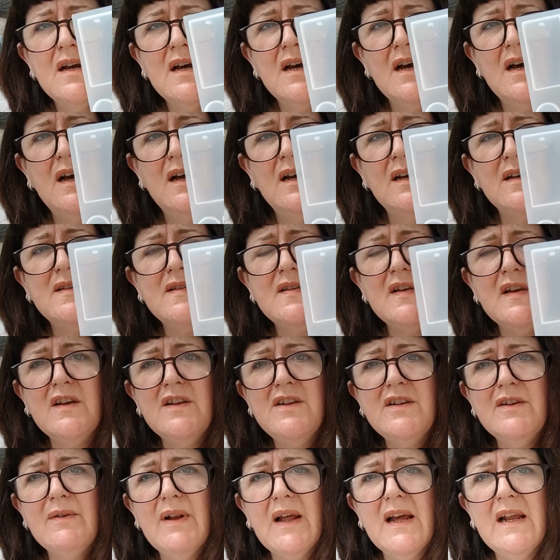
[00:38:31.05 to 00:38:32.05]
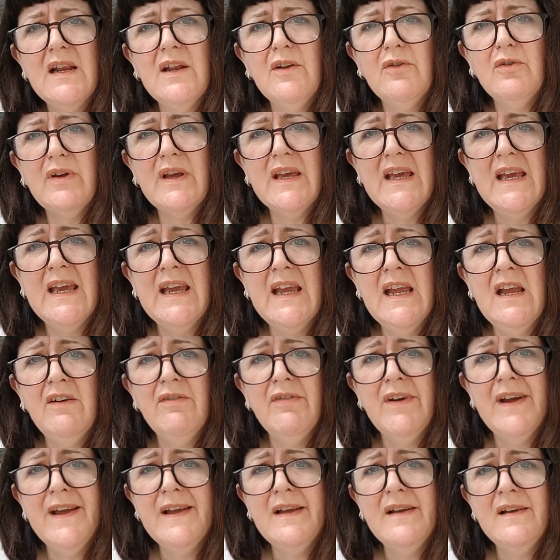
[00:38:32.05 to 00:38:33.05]
So you could do like little key
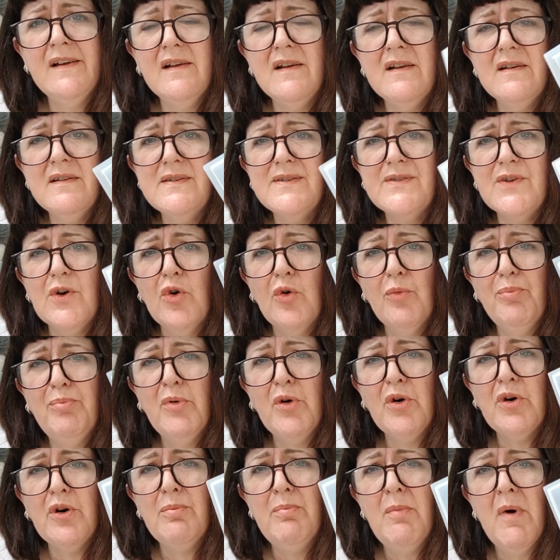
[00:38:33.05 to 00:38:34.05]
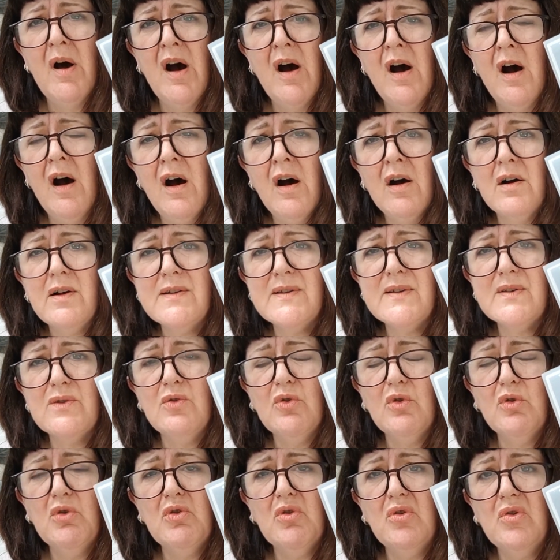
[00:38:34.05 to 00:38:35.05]
rings or bookmarks,
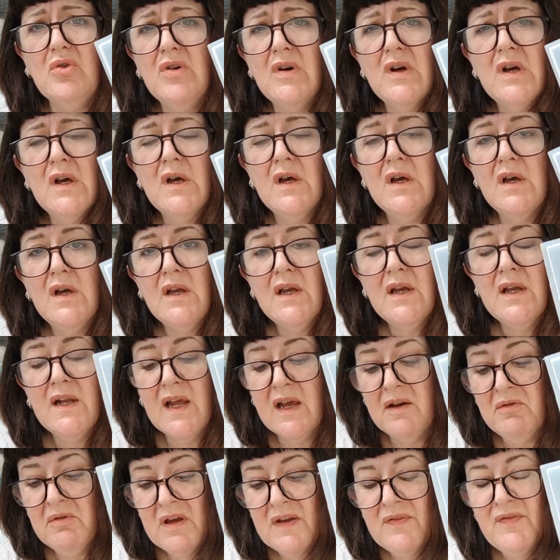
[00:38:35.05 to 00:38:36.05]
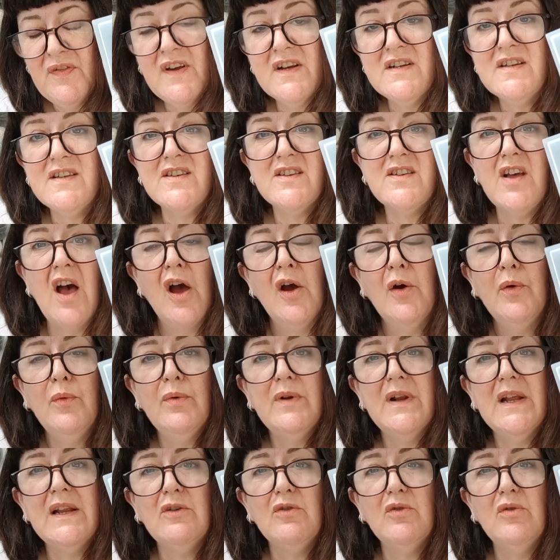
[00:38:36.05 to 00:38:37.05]
or, you know, if you sew,
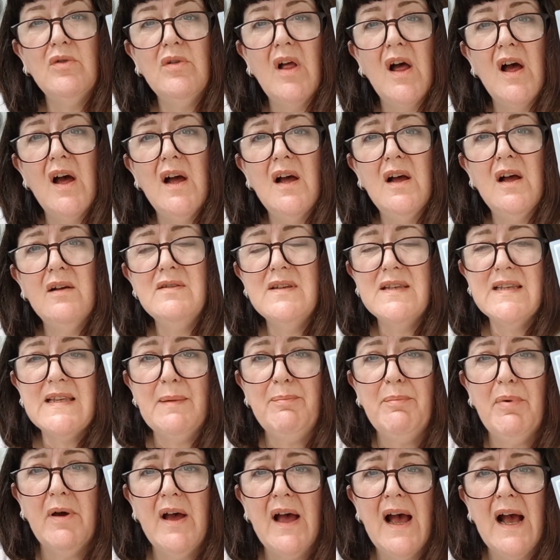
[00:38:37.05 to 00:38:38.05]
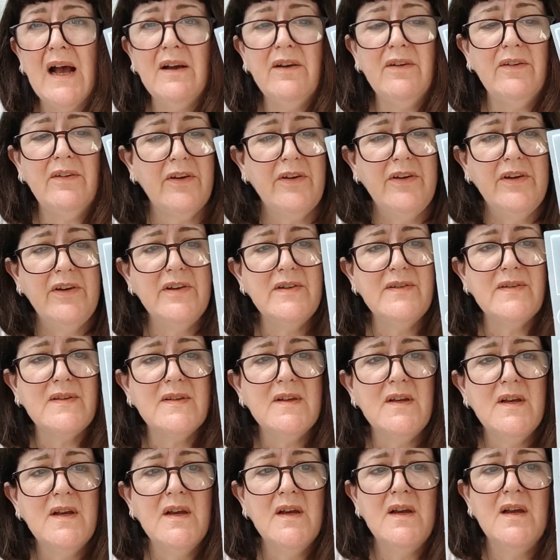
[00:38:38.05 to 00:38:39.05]
little zipper
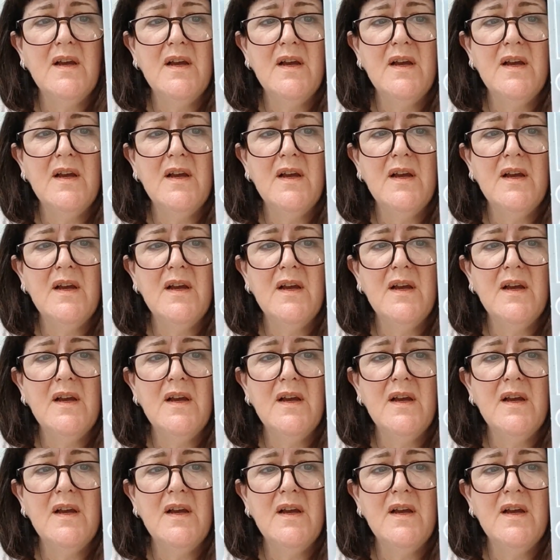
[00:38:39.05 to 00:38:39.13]
hangers,